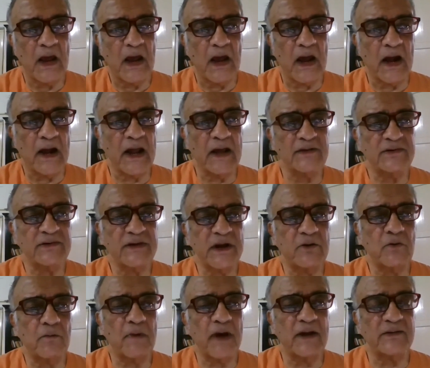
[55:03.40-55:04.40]
And I say to
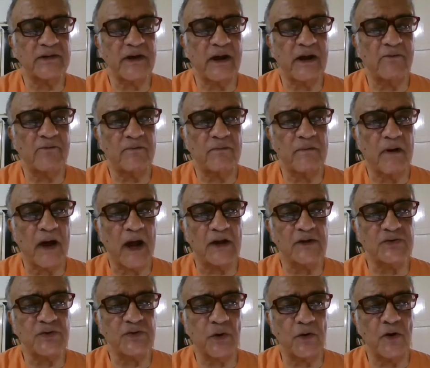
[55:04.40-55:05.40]
myself, I
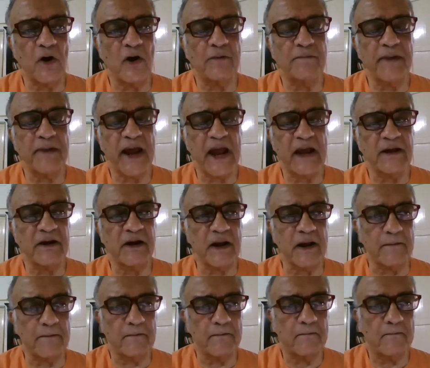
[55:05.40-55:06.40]
should not be angry.
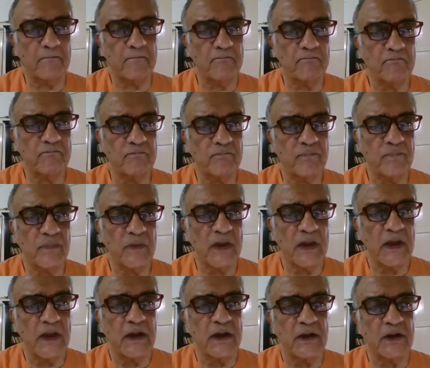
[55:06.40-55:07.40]

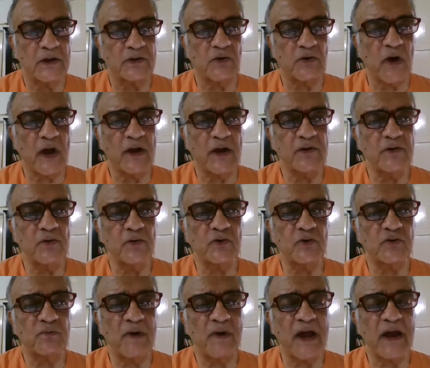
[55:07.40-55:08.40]
So I
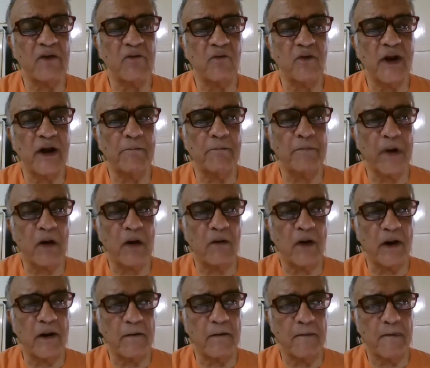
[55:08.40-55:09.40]
use my
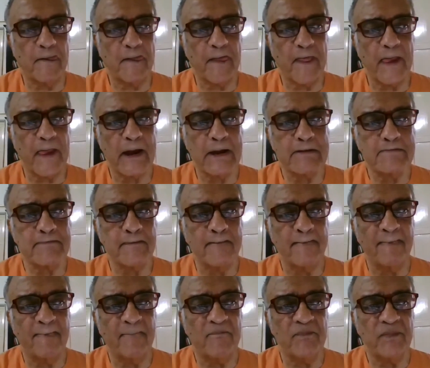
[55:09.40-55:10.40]
willpower
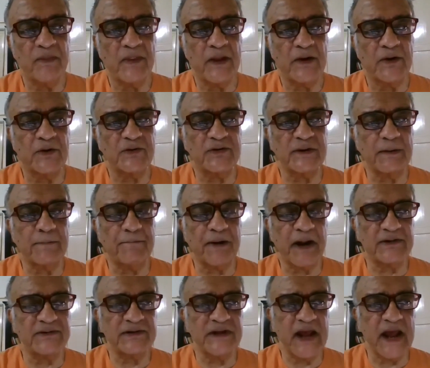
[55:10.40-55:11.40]
to
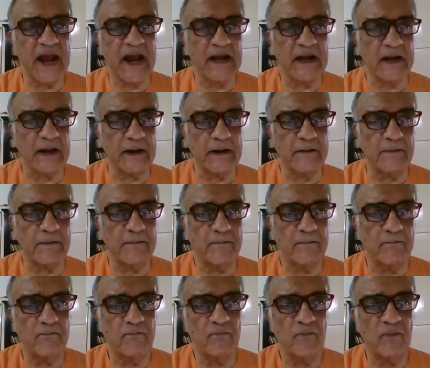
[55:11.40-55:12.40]
suppress the anger,
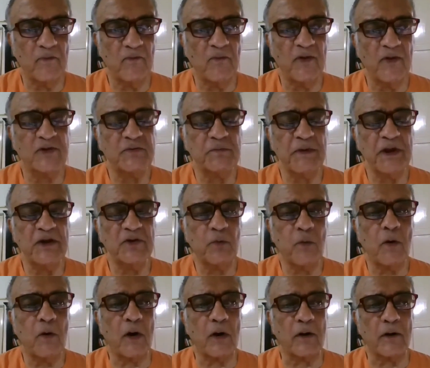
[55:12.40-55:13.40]
which means
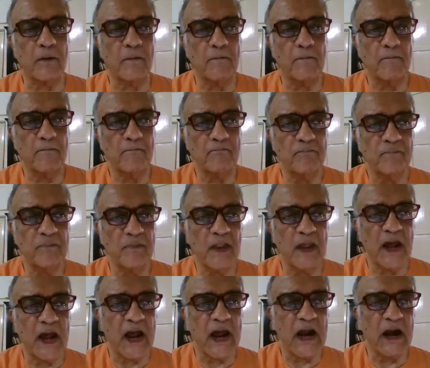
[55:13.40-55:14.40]
what?
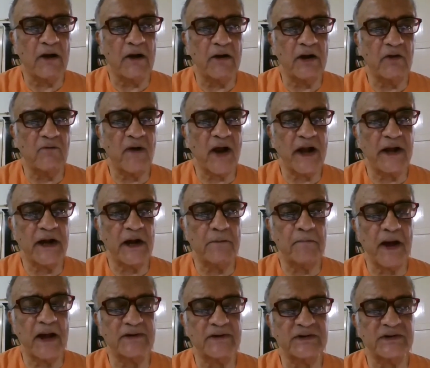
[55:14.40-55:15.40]
I have divided
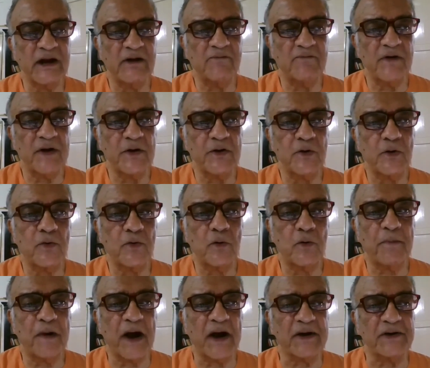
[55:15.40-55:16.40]
myself into
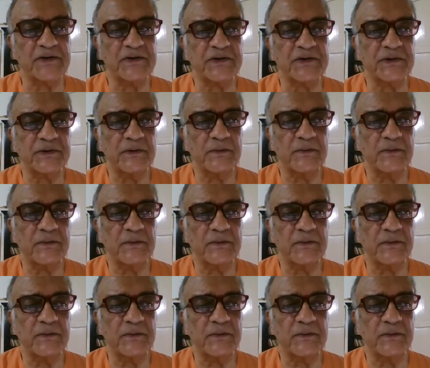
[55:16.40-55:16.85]
two parts.